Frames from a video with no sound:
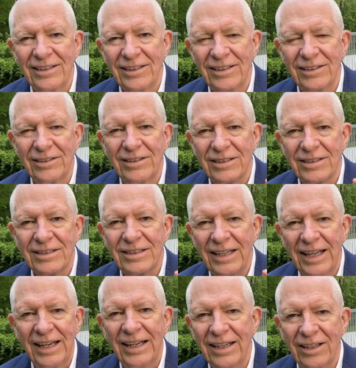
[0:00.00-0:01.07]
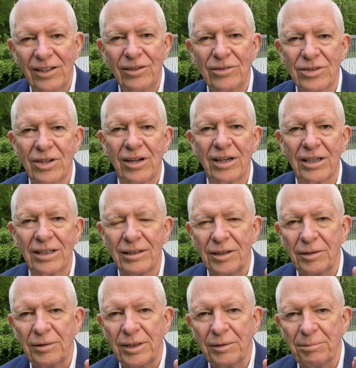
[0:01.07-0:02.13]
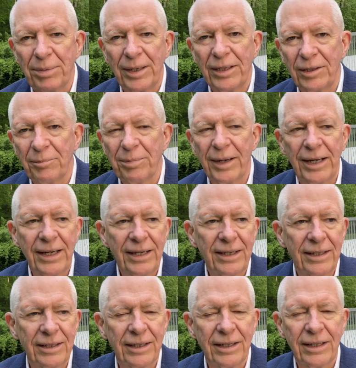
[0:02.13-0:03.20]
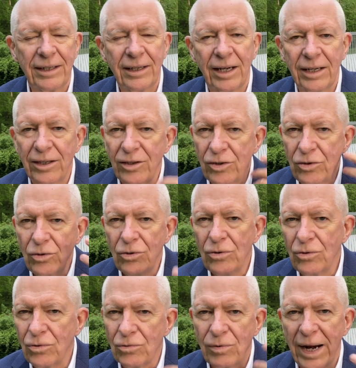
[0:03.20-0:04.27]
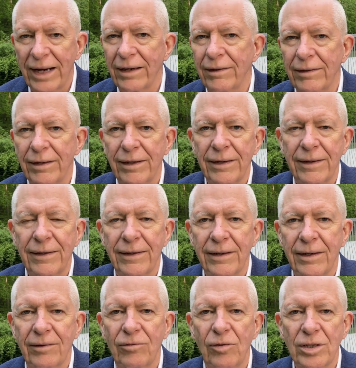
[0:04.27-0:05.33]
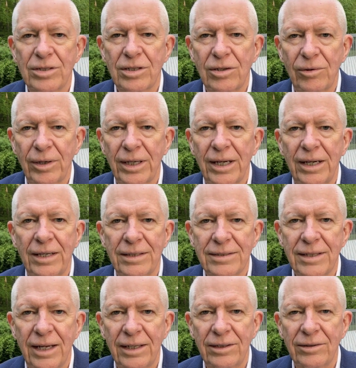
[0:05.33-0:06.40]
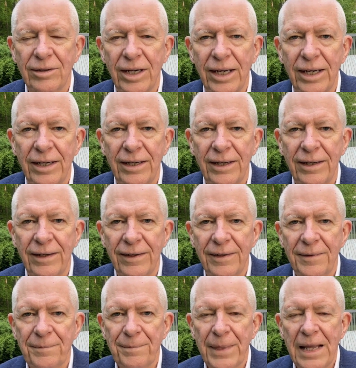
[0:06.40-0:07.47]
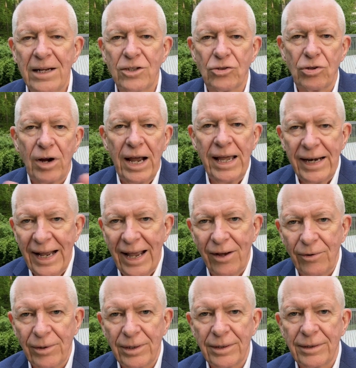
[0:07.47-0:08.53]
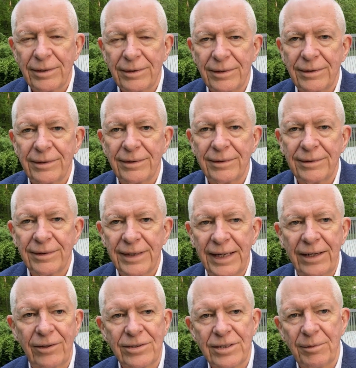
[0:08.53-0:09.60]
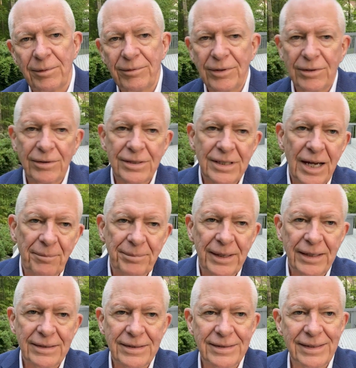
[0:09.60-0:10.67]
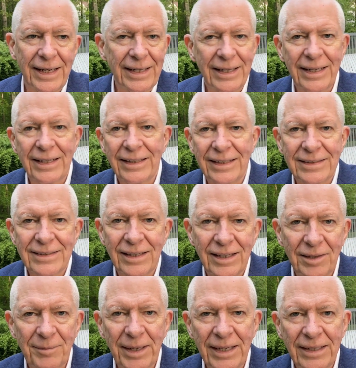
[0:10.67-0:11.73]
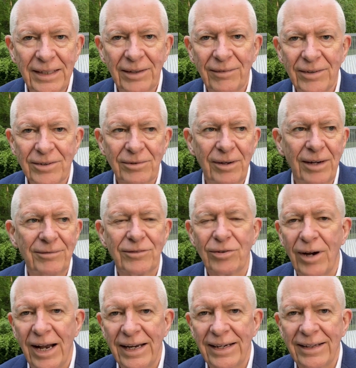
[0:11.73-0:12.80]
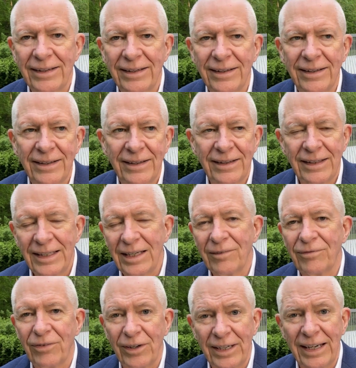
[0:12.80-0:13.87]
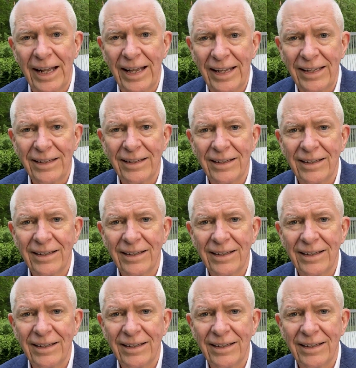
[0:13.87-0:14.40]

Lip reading: you're just hitting a new song. You're playing a new record of what's going on inside your head. Try it out. I know some of you are skeptics, saying, that's not going to make a difference, or I've tried it. Yeah, for a day.